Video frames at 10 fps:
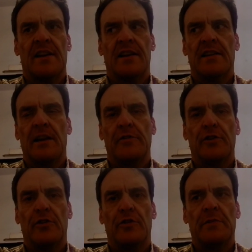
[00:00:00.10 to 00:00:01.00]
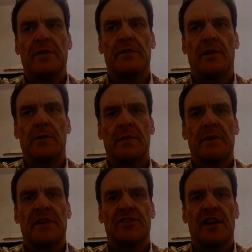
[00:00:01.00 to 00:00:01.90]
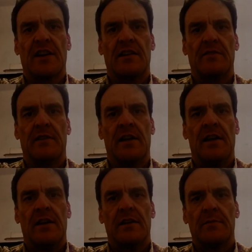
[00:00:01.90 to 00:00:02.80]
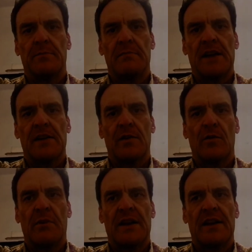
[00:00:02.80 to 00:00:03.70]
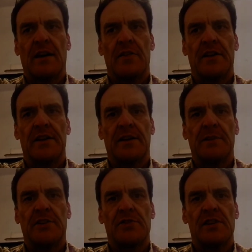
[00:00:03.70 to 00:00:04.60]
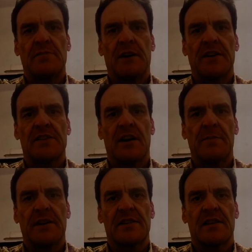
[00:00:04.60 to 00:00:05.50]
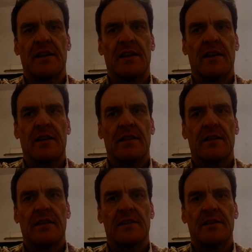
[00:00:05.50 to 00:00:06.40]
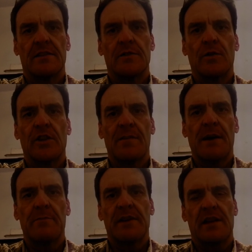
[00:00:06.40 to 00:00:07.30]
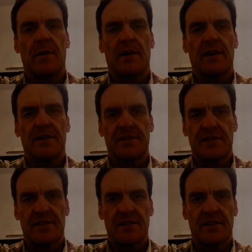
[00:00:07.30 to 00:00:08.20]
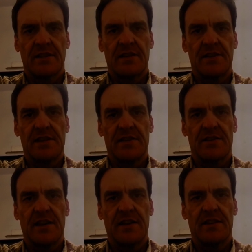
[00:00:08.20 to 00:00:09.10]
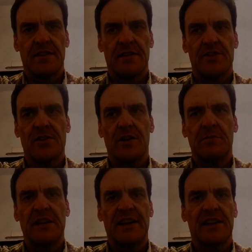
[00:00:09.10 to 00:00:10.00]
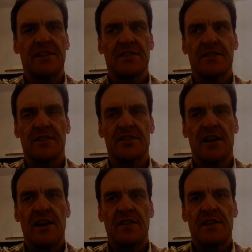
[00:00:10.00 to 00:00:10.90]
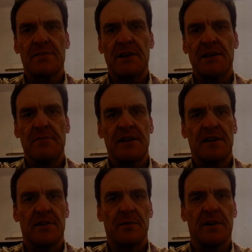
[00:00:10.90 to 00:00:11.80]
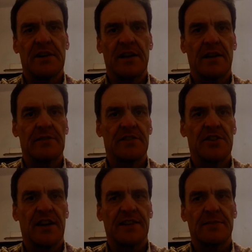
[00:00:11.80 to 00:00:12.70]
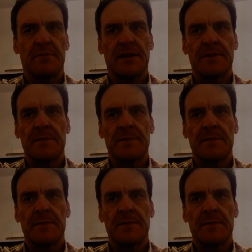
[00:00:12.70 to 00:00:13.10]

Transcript: Any of you who've been following my channel might know by now that I'm intrigued by topics that don't come up anywhere else on the internet, or that draw a blank in a search. This might be another one, I haven't checked, but